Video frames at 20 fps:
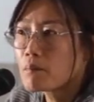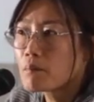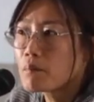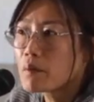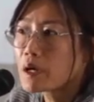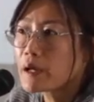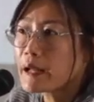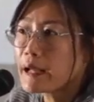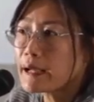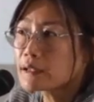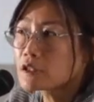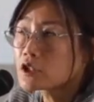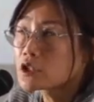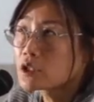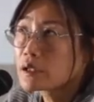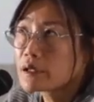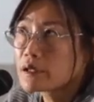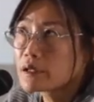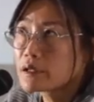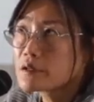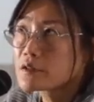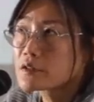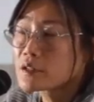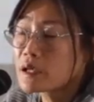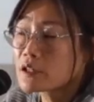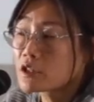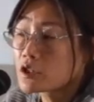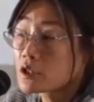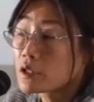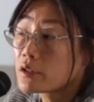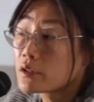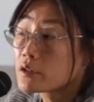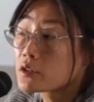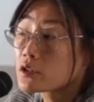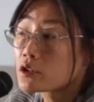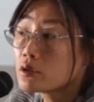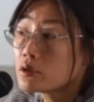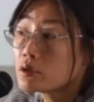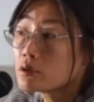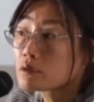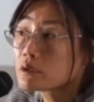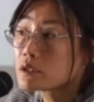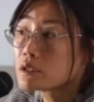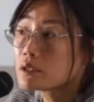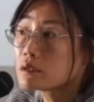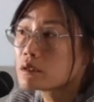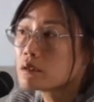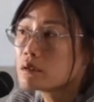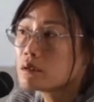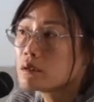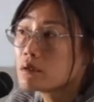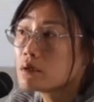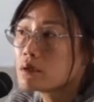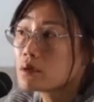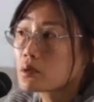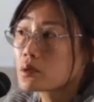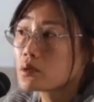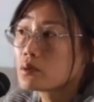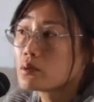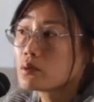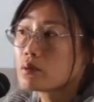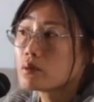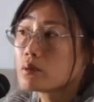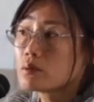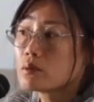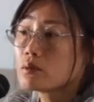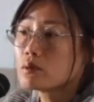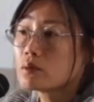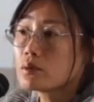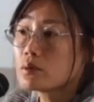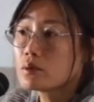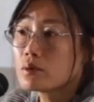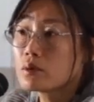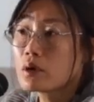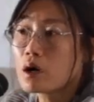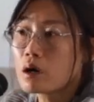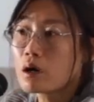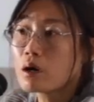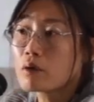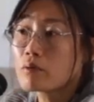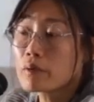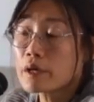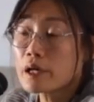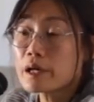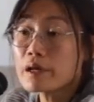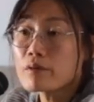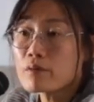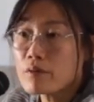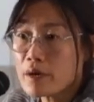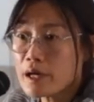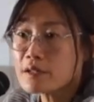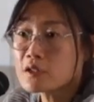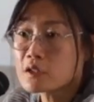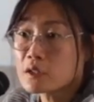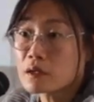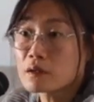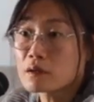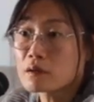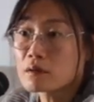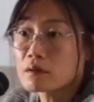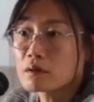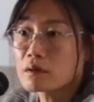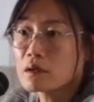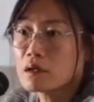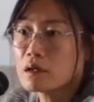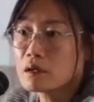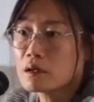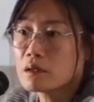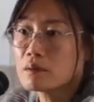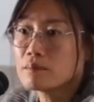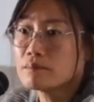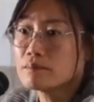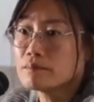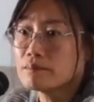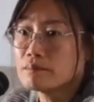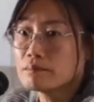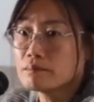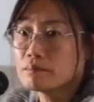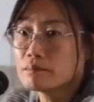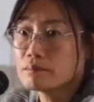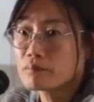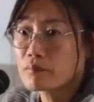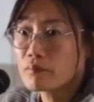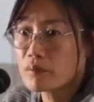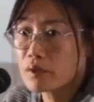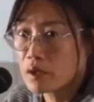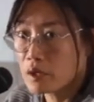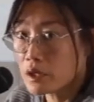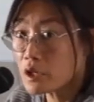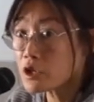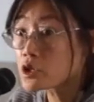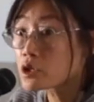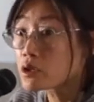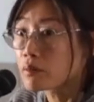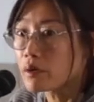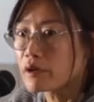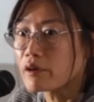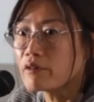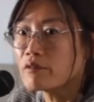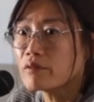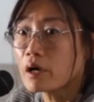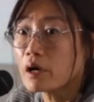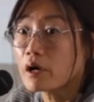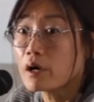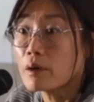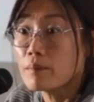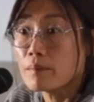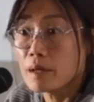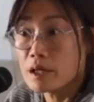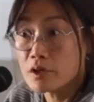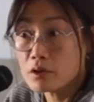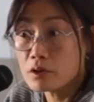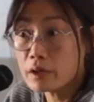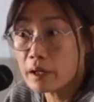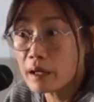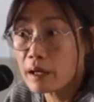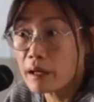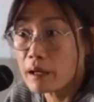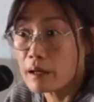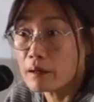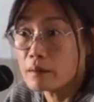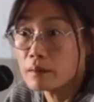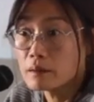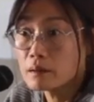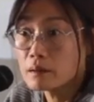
But actually, it is actually the children who are really raising the issue on environmental care.